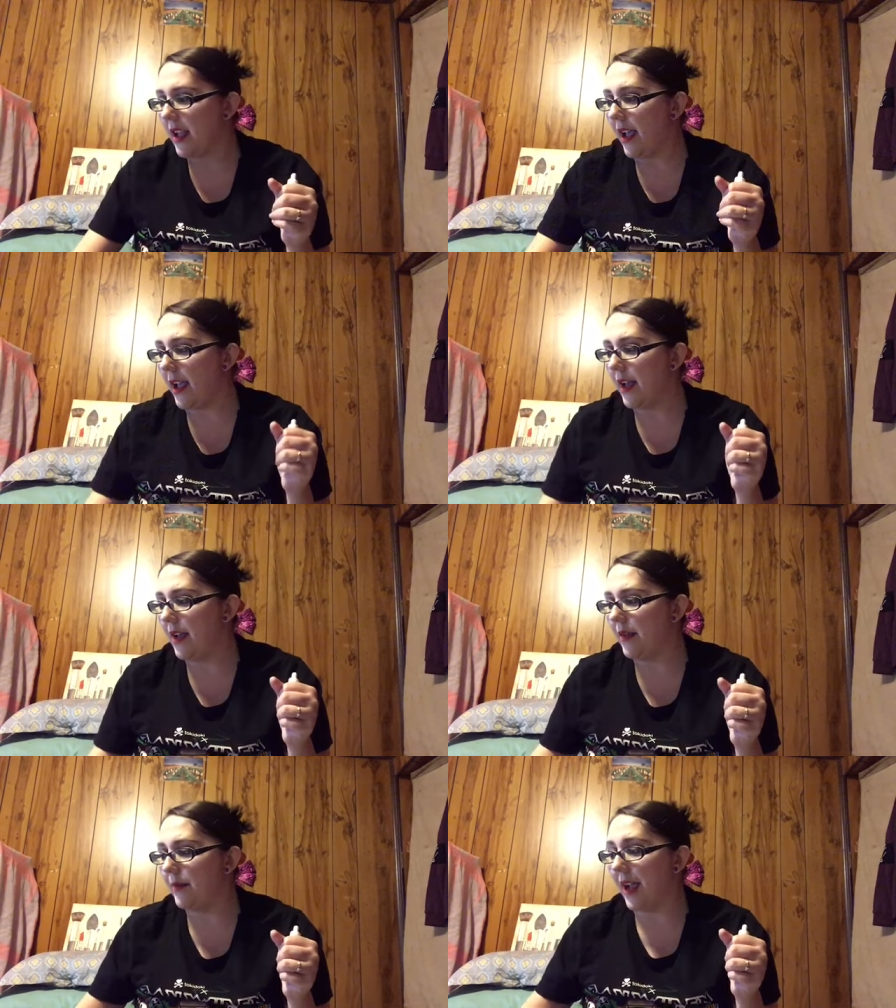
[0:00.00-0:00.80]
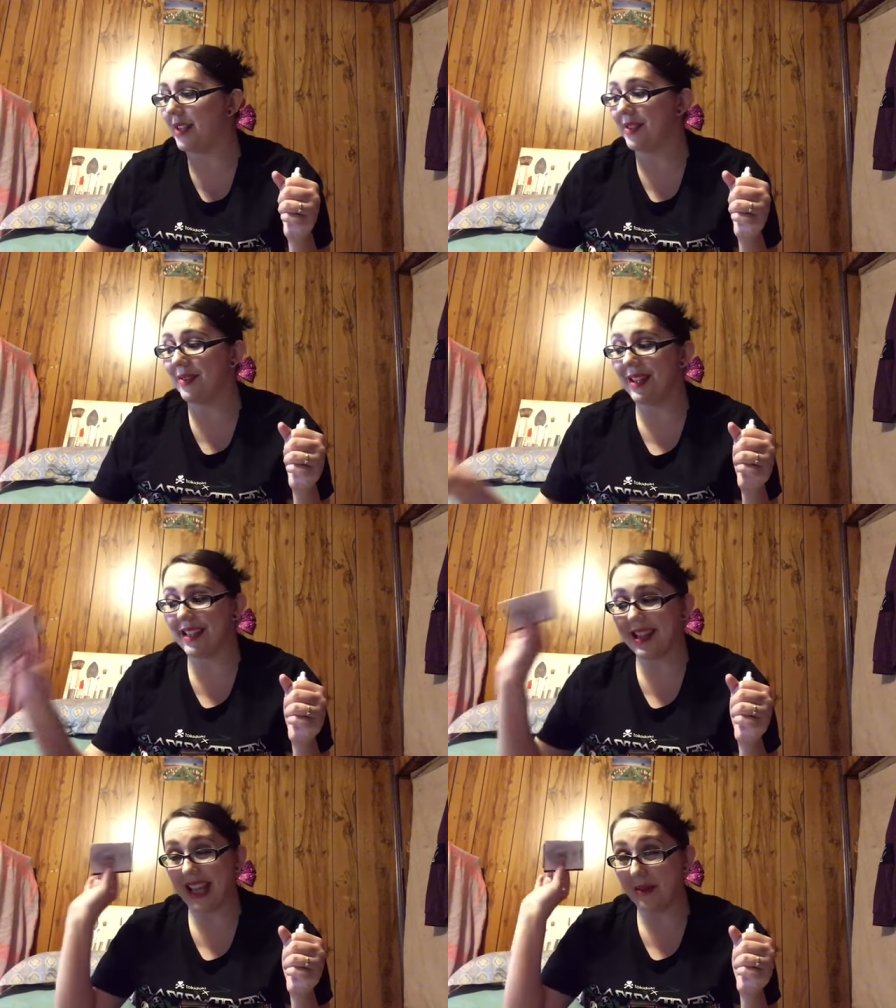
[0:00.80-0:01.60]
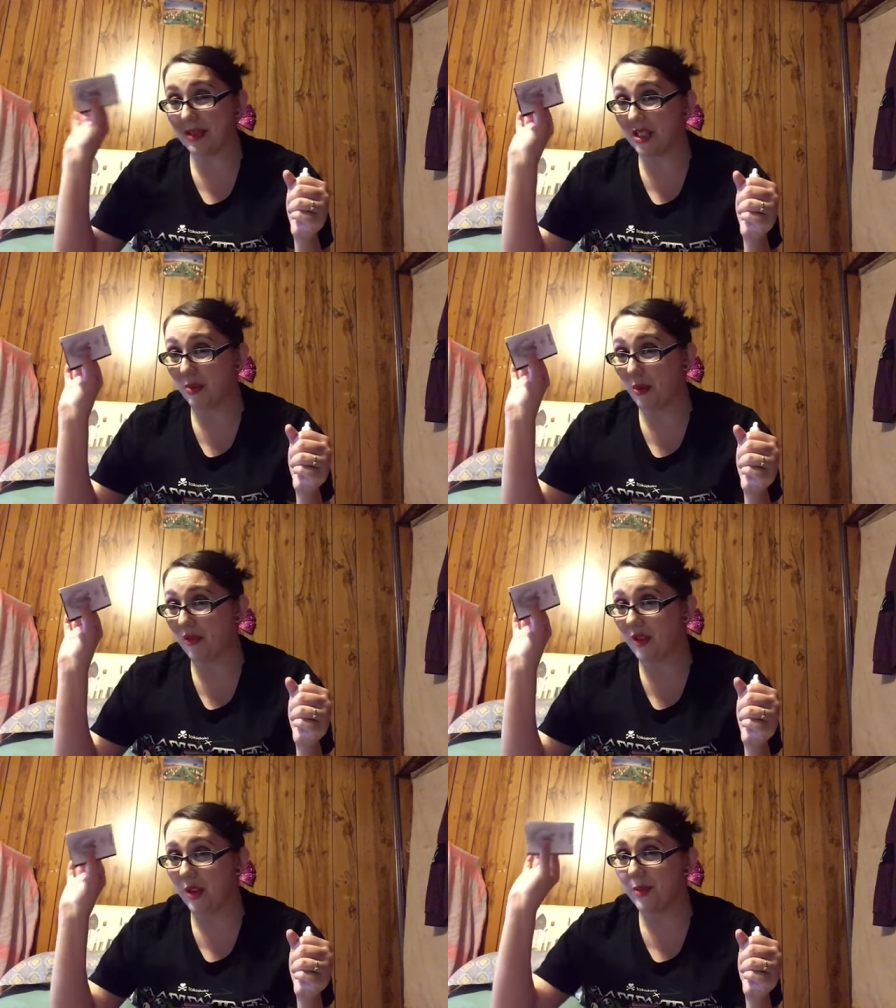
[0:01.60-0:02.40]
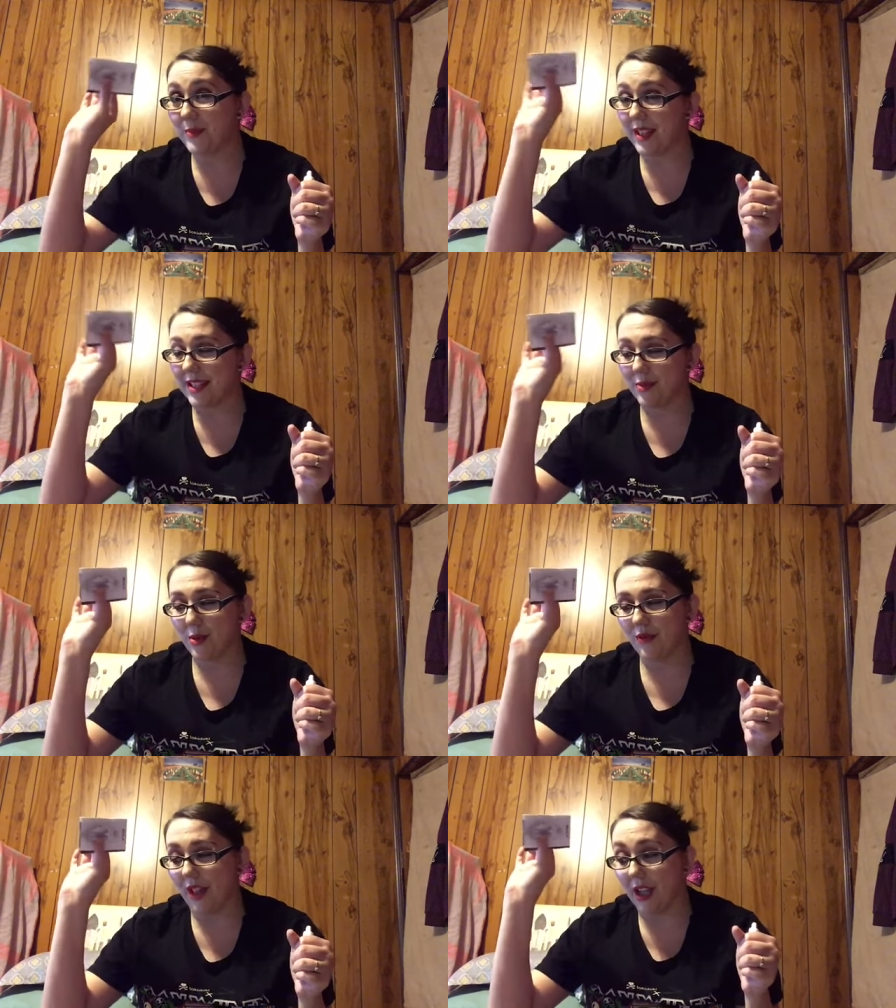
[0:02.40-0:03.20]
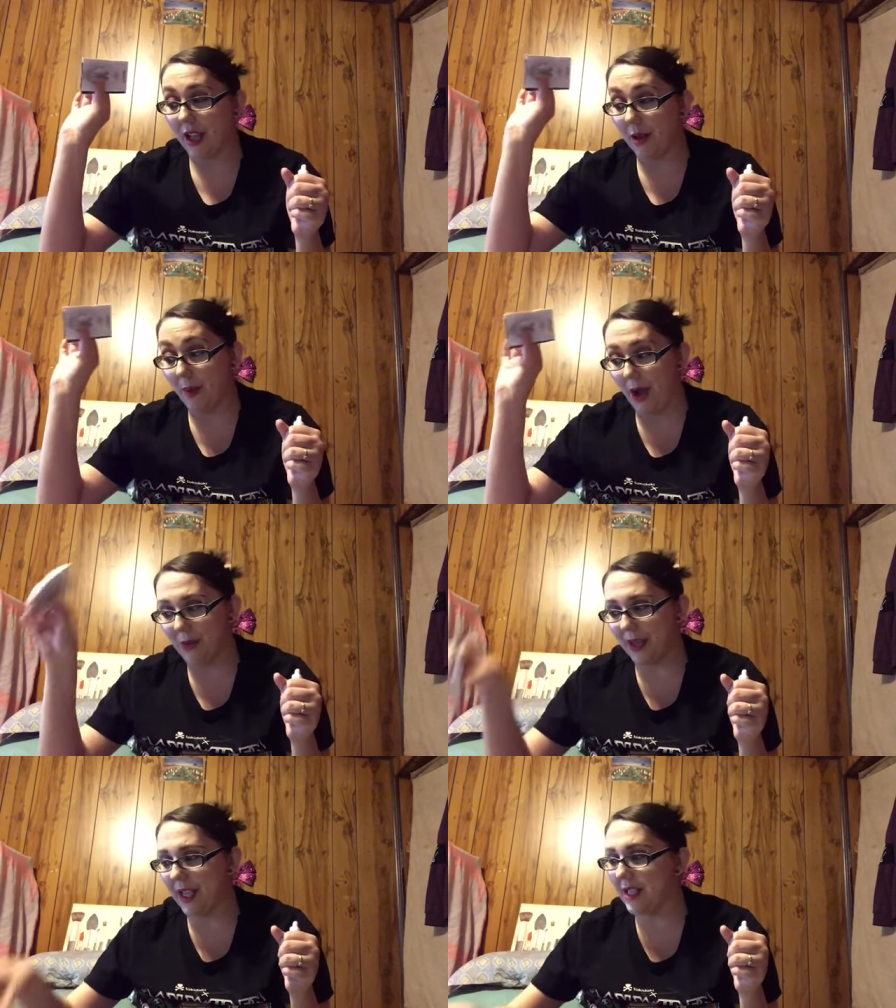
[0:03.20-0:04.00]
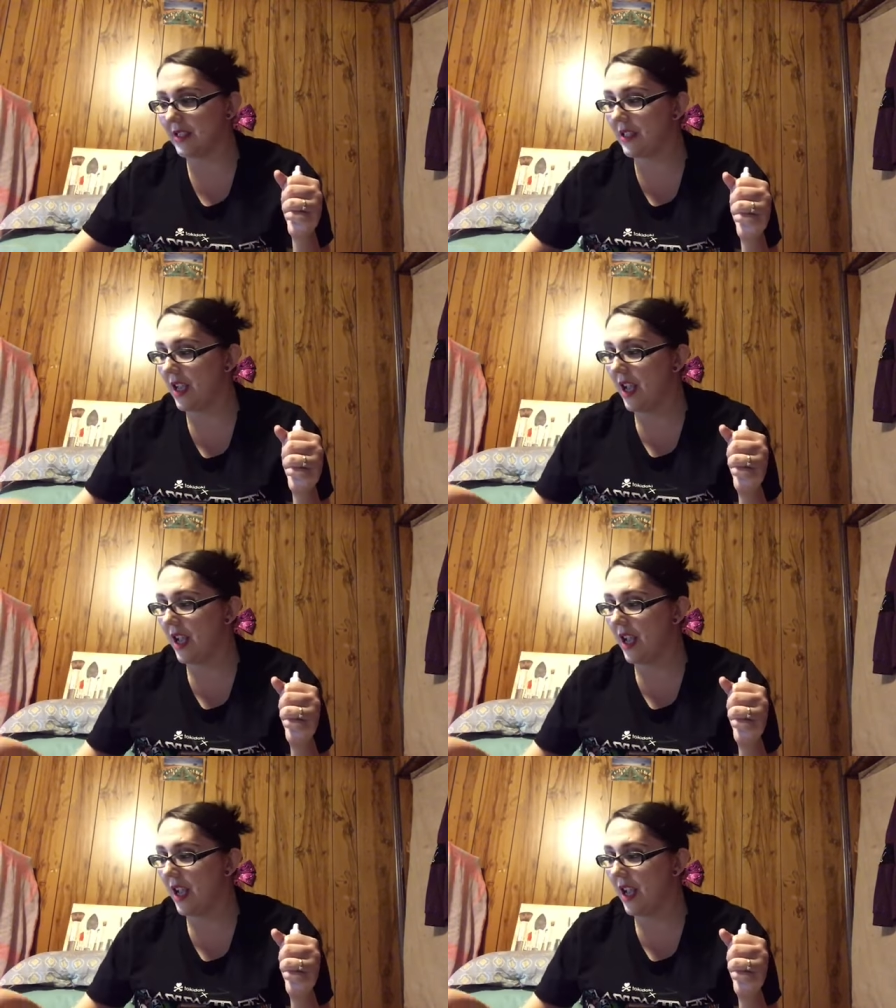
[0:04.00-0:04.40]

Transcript: Um, I do like that they gave me two perfumes. That's sort of like a bonus.